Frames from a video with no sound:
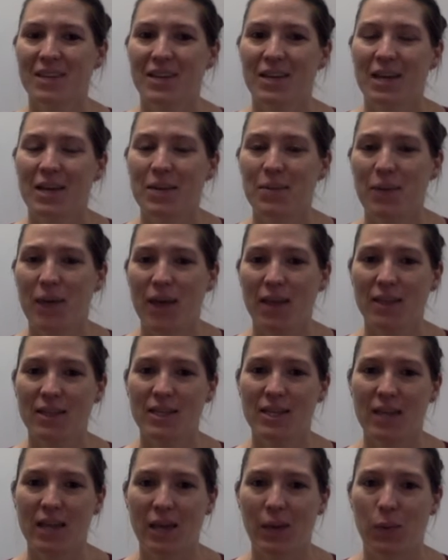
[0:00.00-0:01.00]
In math
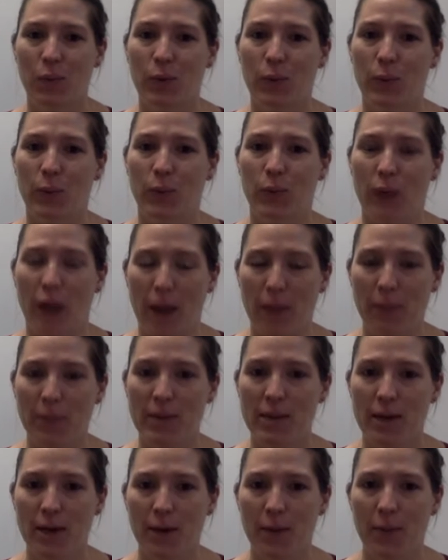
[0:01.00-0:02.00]
today, we're
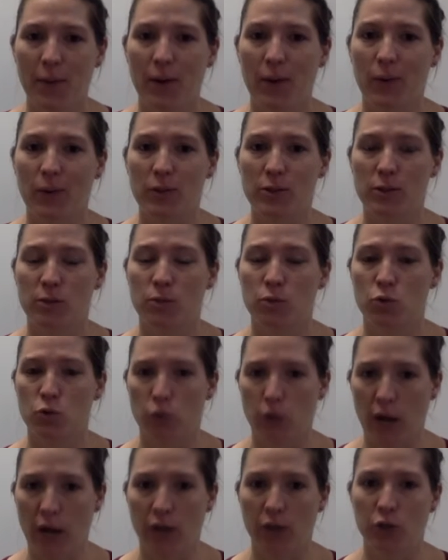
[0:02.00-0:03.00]
wrapping up our
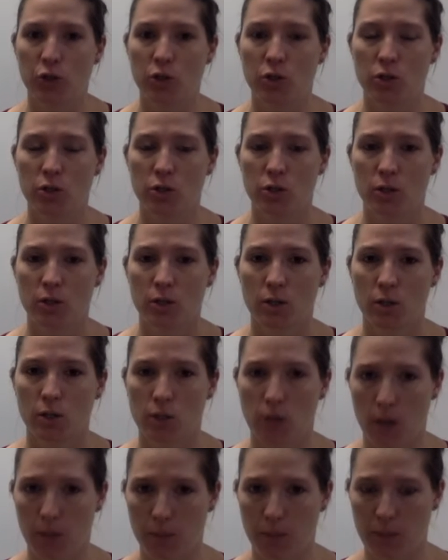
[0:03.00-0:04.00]
subtraction
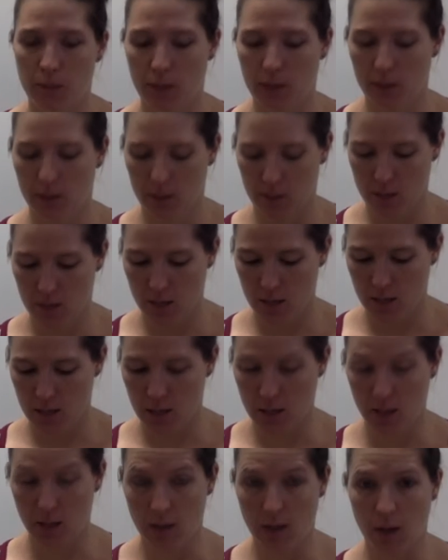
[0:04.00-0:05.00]
topic
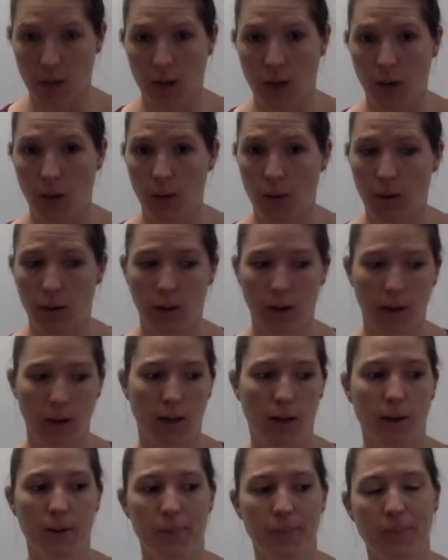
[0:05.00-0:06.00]
in our
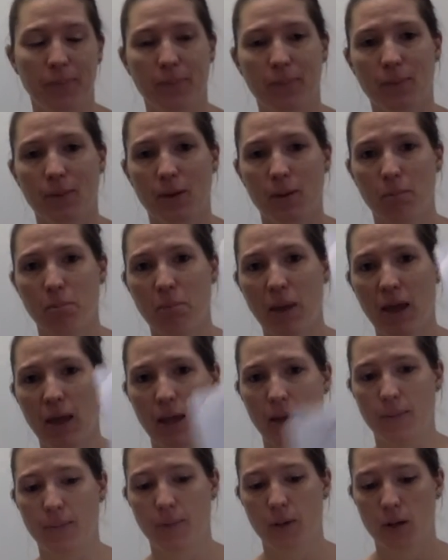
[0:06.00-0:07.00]

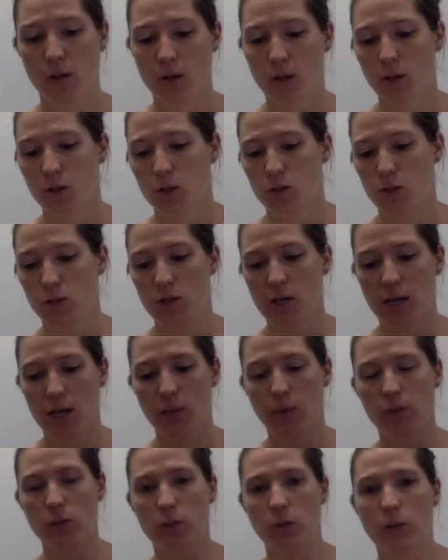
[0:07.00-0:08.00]
packet. So today
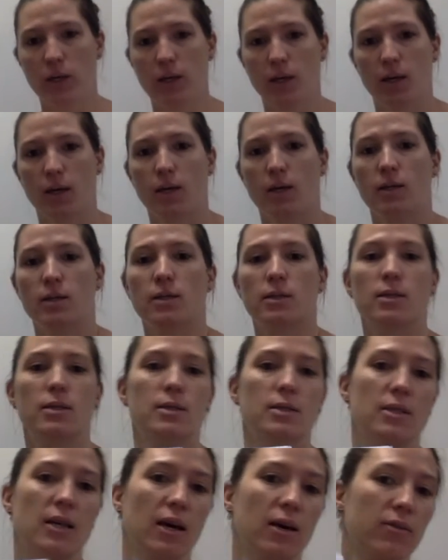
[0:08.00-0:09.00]
we're doing
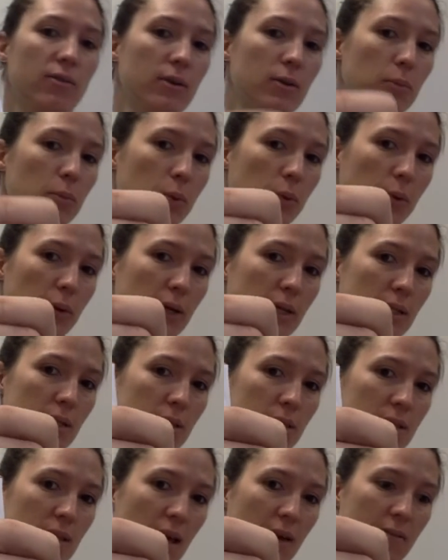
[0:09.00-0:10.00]
7.7,
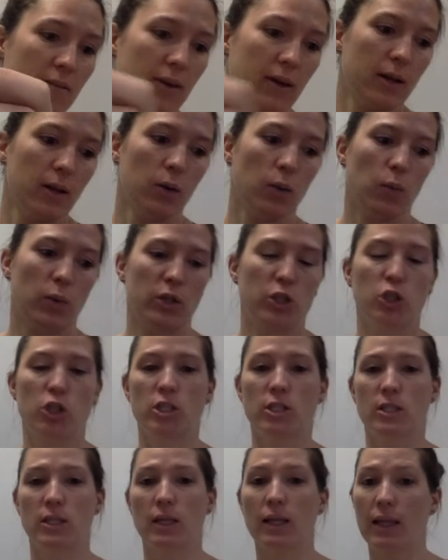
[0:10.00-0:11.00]
which
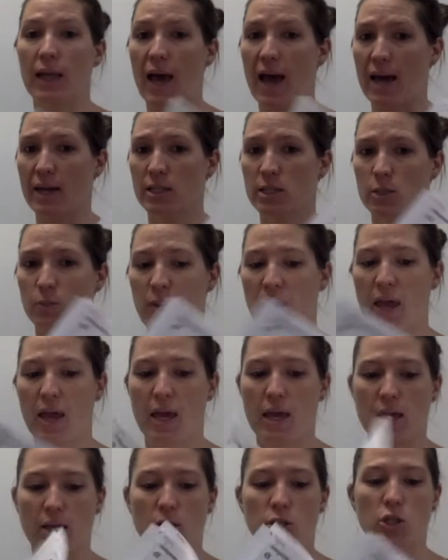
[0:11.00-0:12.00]
is the last
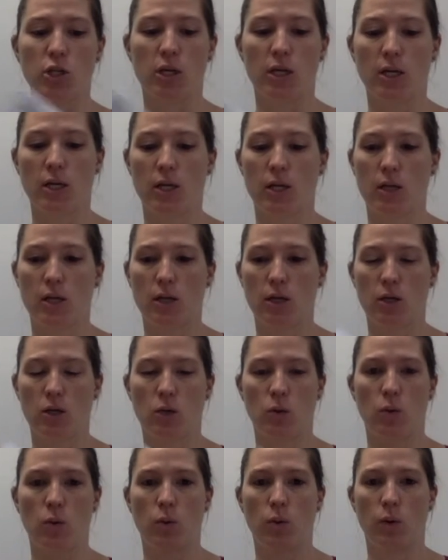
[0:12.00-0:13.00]
page in
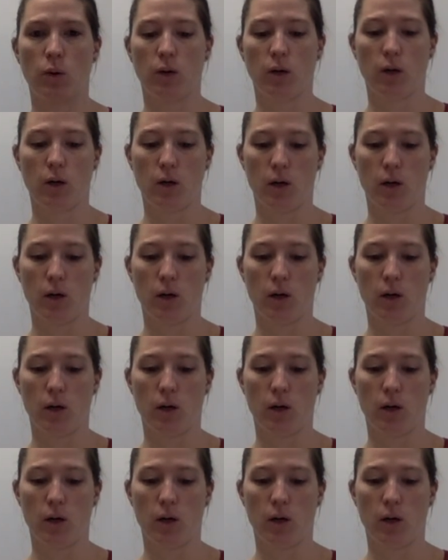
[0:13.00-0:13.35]
your